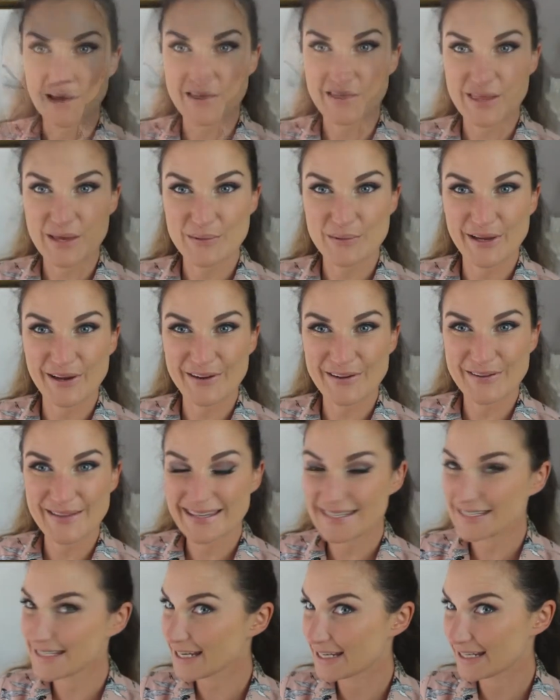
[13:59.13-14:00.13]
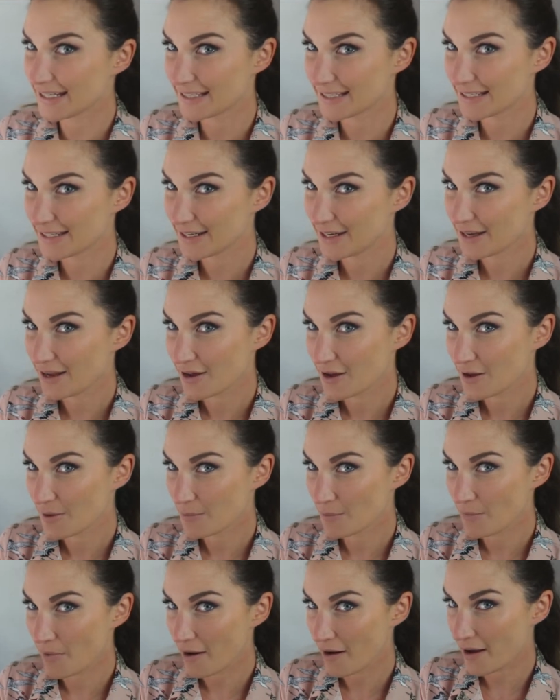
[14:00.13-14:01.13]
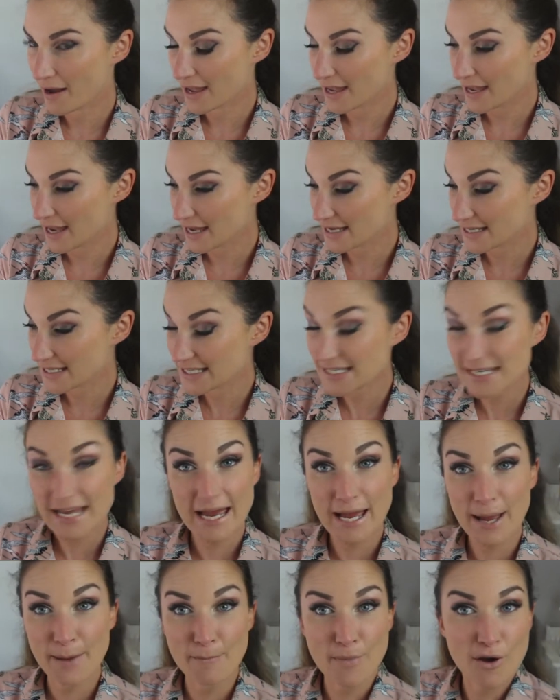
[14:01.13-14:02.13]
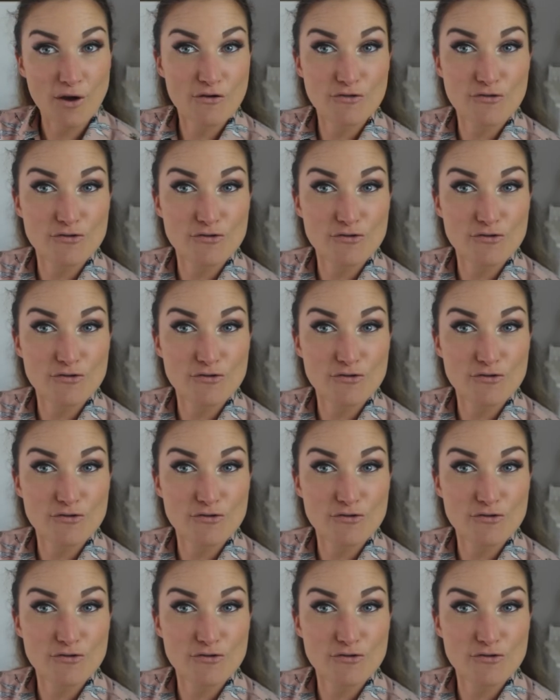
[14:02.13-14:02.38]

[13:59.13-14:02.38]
There we go, that's it. My Sam